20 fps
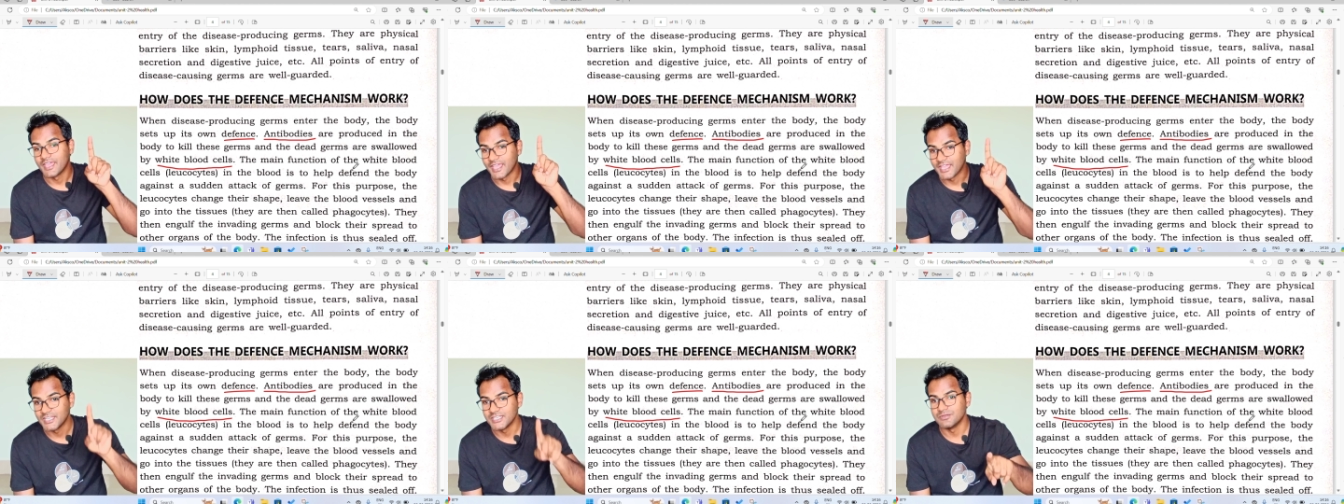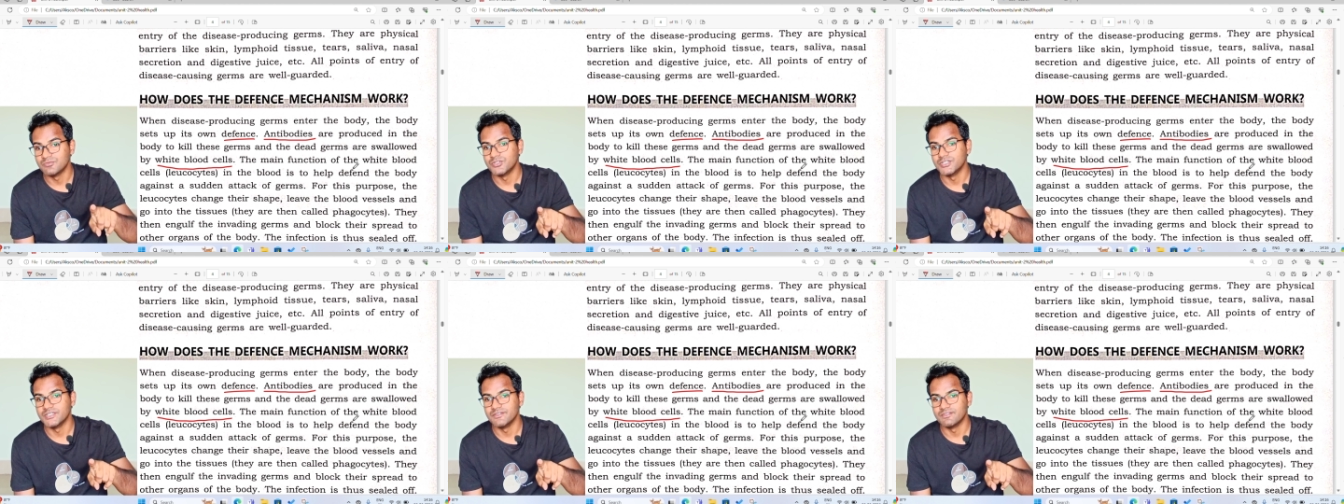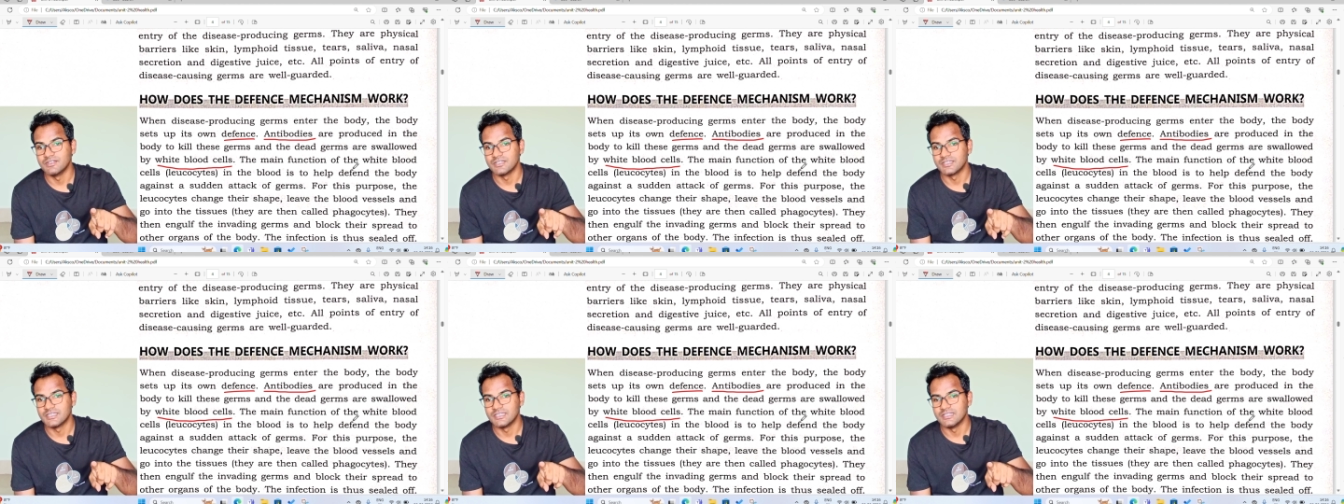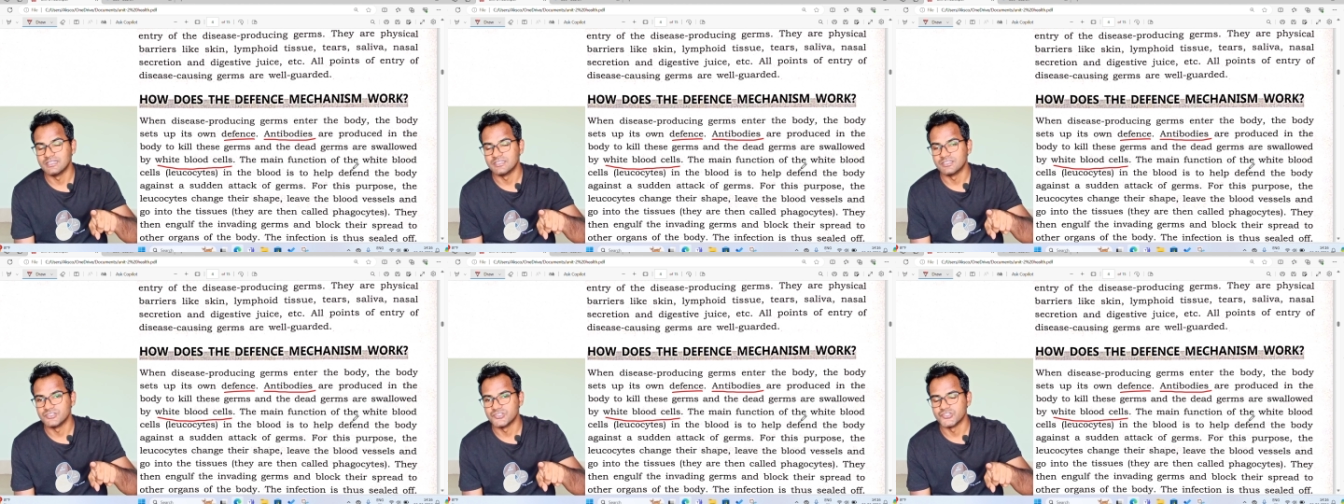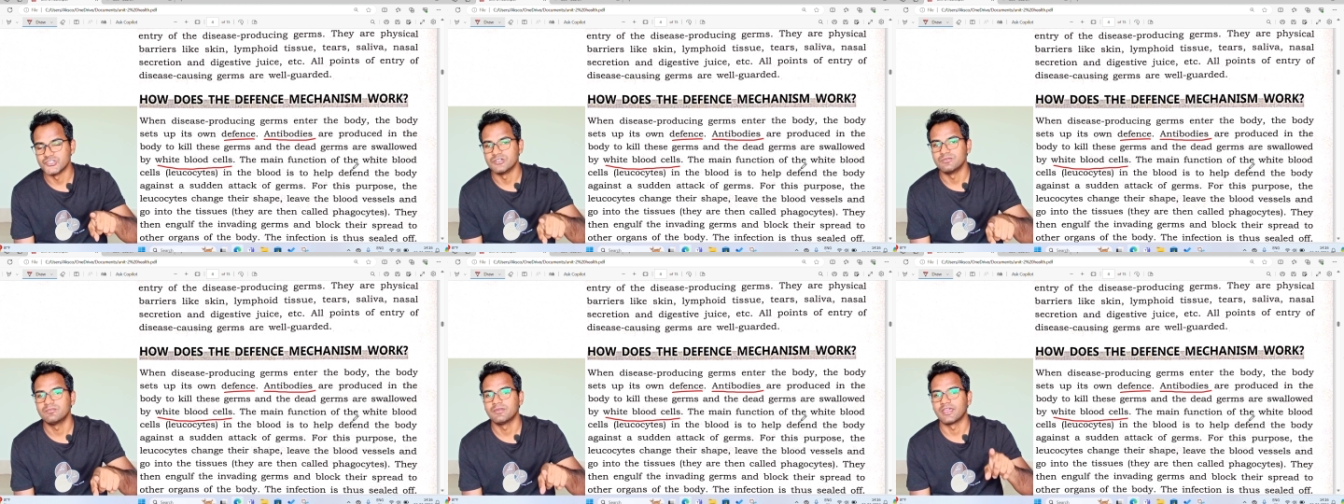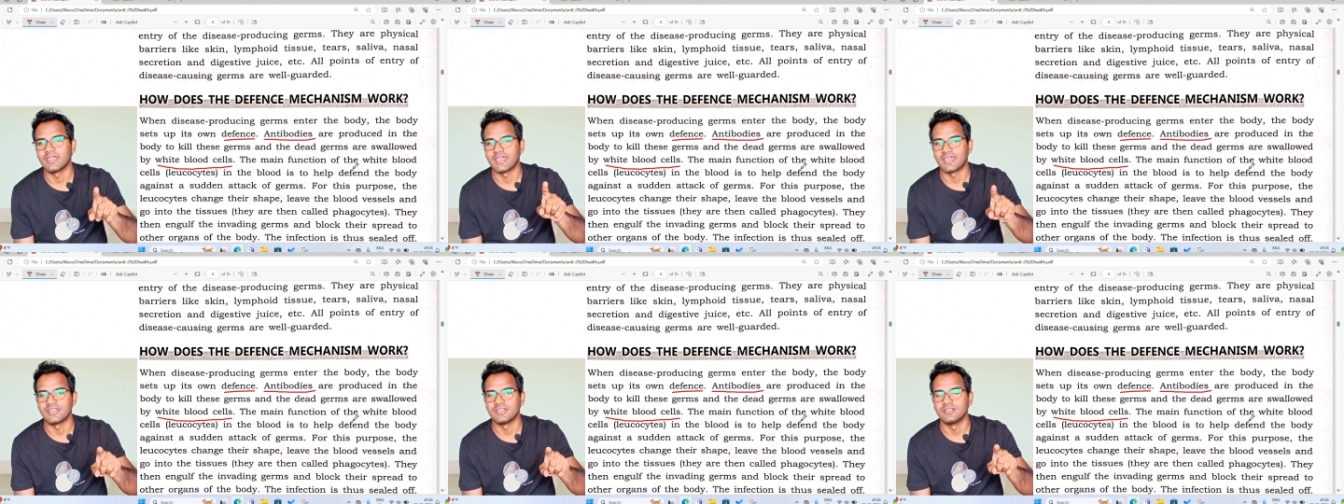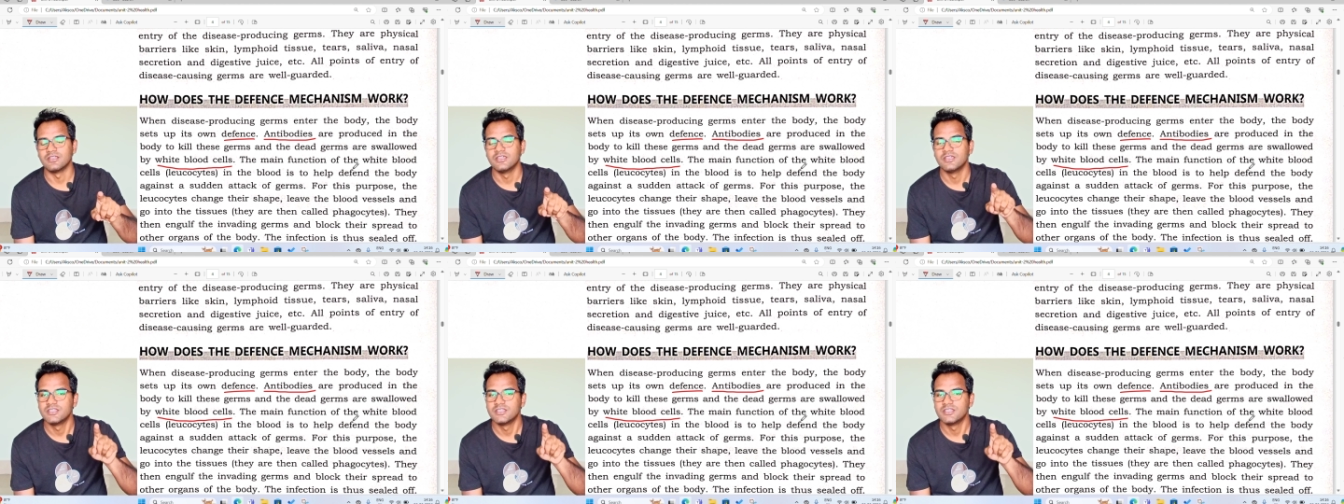antibody will kill the germ and